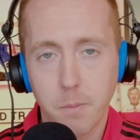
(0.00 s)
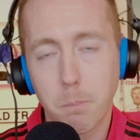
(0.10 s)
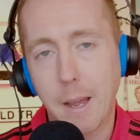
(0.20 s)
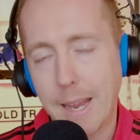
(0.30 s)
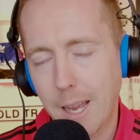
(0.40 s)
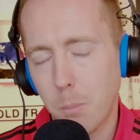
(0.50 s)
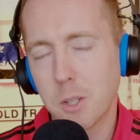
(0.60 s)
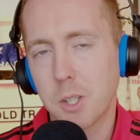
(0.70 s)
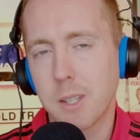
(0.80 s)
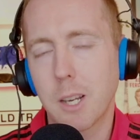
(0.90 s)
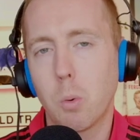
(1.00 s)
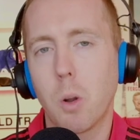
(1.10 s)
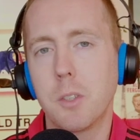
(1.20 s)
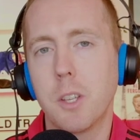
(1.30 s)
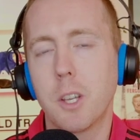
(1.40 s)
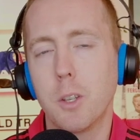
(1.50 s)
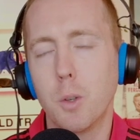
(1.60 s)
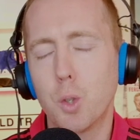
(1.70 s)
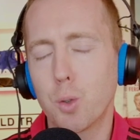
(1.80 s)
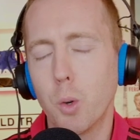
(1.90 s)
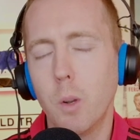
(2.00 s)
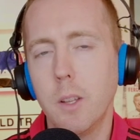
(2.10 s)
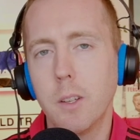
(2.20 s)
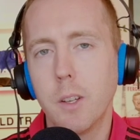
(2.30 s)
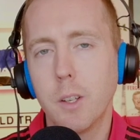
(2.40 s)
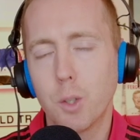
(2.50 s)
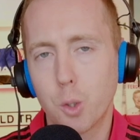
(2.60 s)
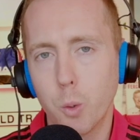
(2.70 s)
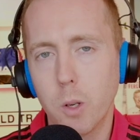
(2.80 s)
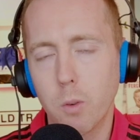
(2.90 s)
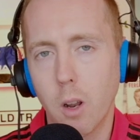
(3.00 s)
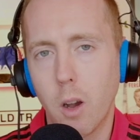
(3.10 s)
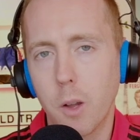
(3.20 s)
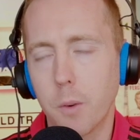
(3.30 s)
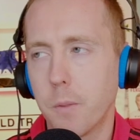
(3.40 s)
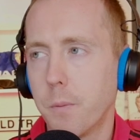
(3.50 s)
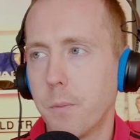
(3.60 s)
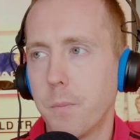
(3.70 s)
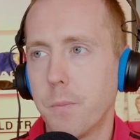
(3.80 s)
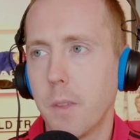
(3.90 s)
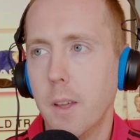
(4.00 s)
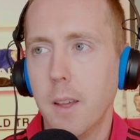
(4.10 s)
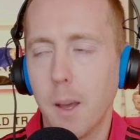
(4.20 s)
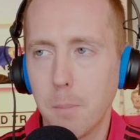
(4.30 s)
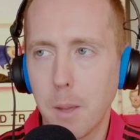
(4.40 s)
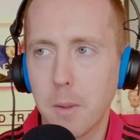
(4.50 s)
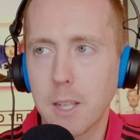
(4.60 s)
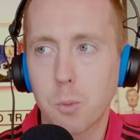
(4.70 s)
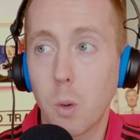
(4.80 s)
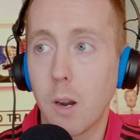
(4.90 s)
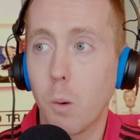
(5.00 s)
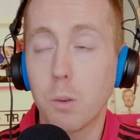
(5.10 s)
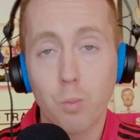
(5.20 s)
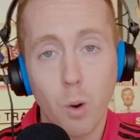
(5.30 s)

But how much of that quality can you truly, truly rely on? And maybe that's where I was